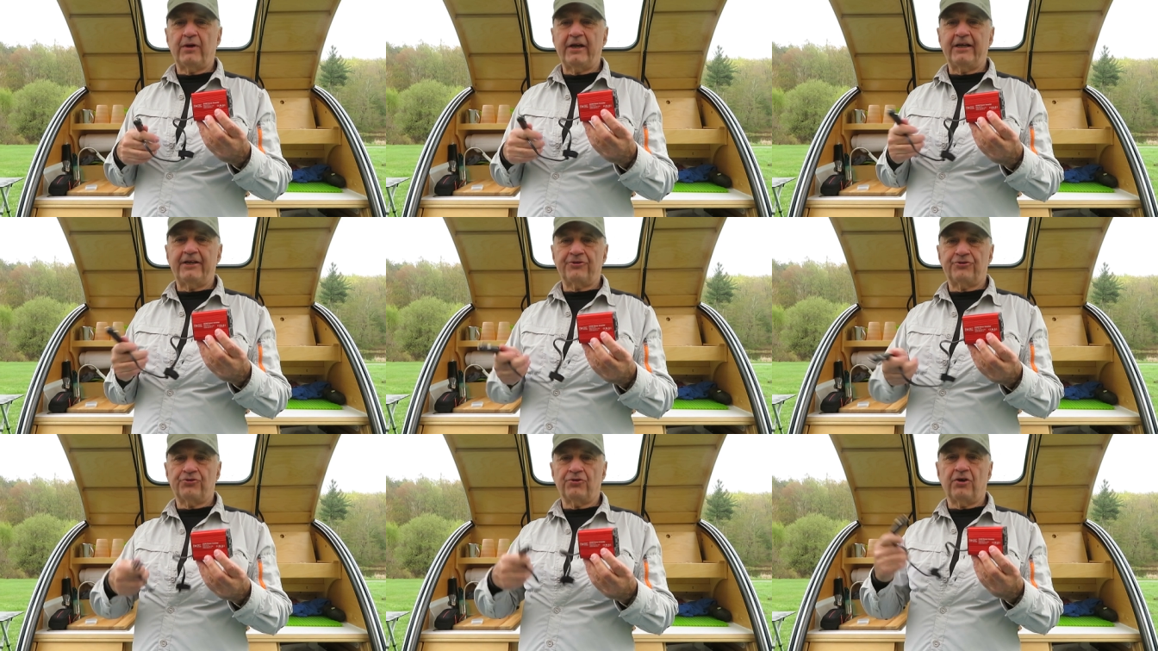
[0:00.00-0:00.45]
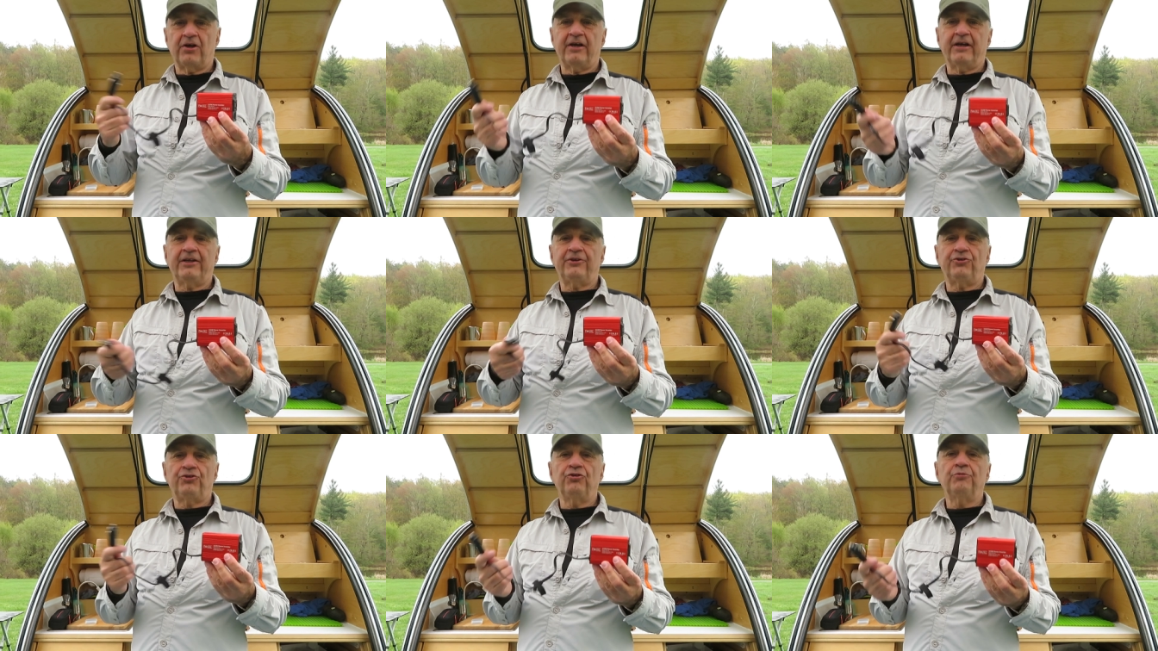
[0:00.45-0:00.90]
way to
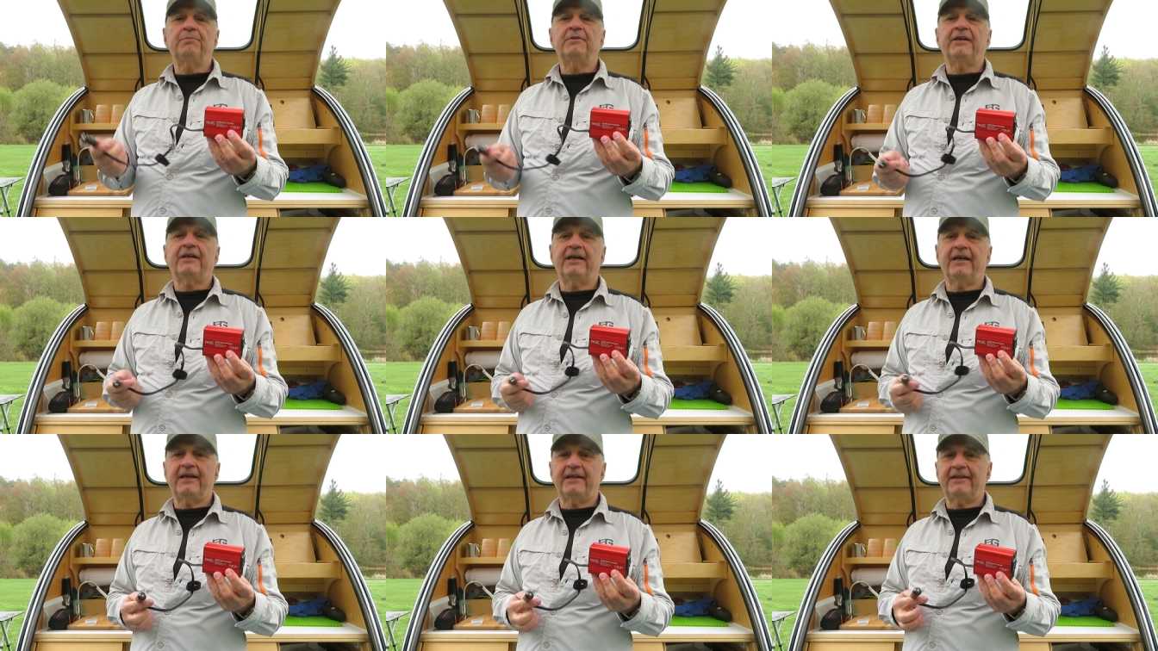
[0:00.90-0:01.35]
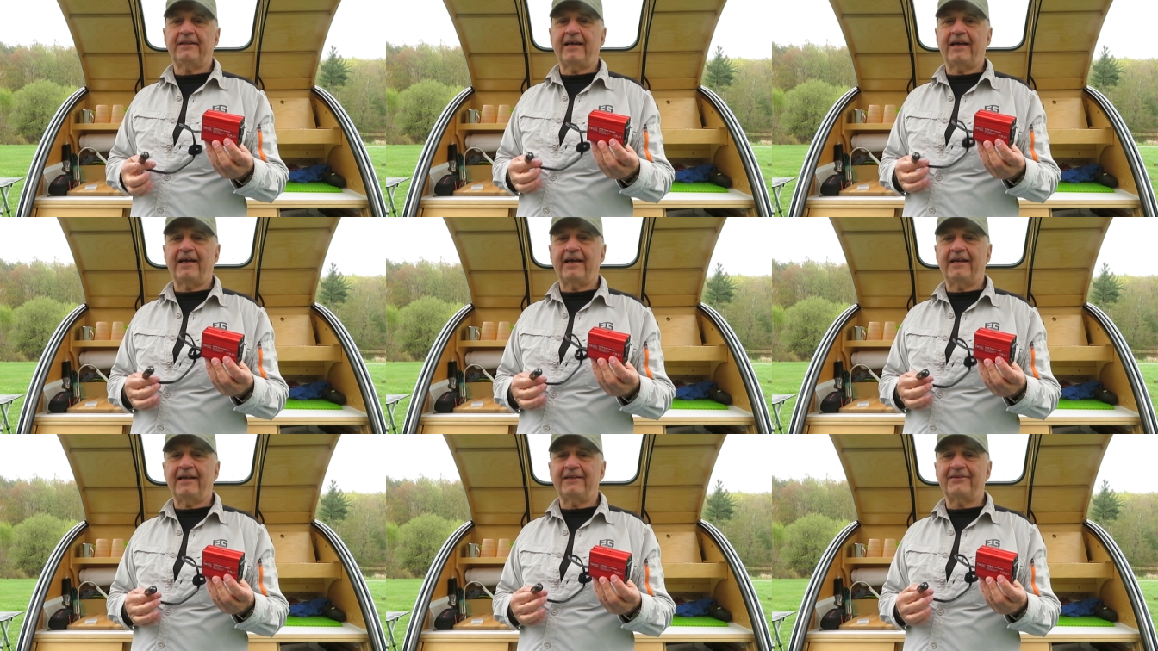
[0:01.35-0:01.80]
try and duplicate
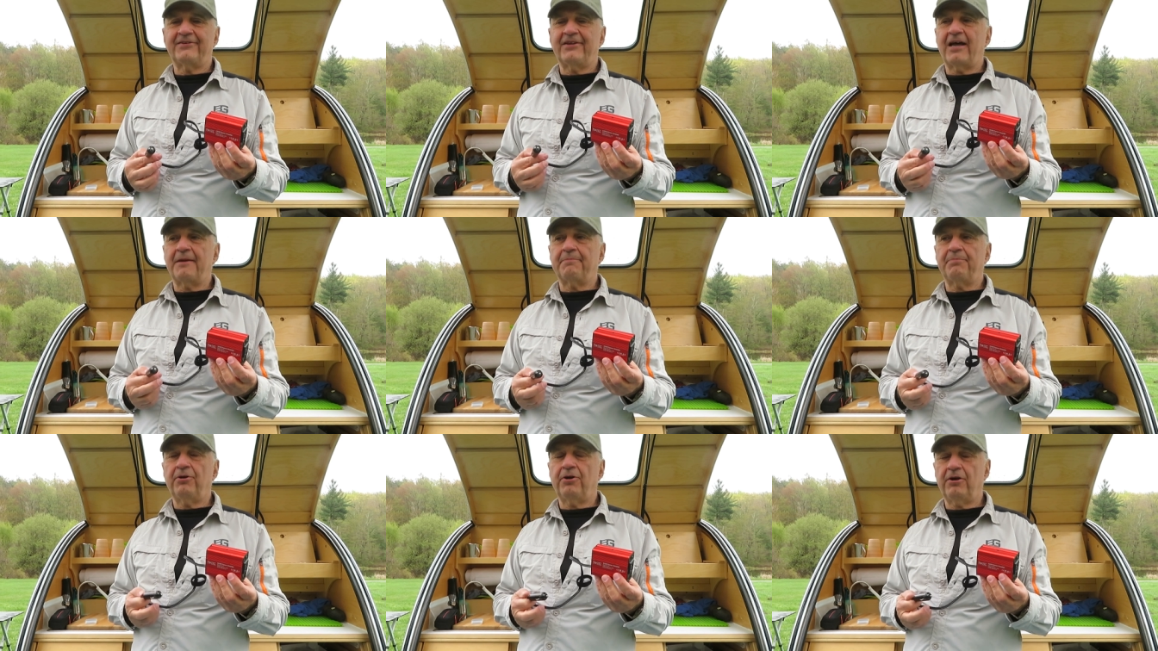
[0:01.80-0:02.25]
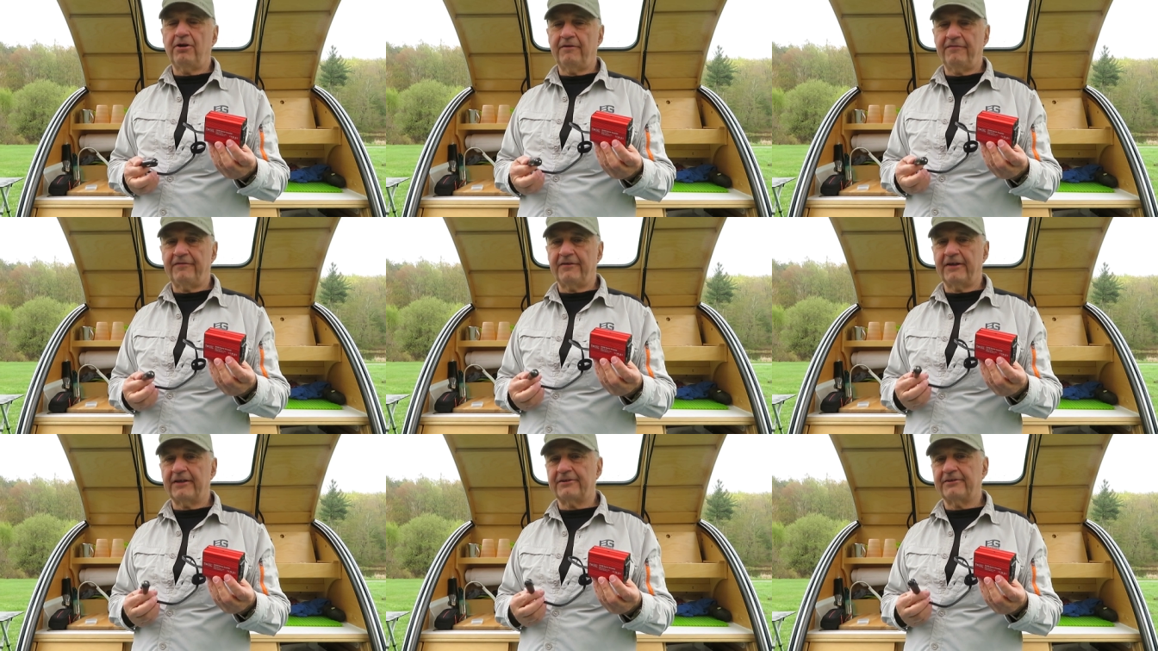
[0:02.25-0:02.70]
that. It's not
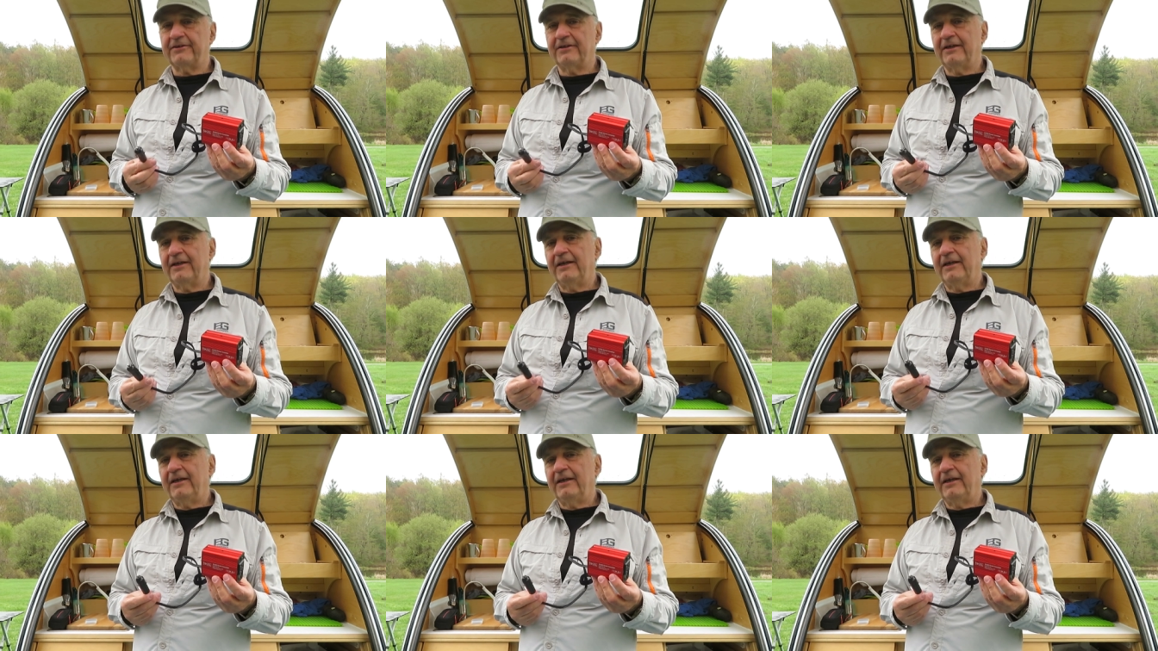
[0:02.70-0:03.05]
perfect.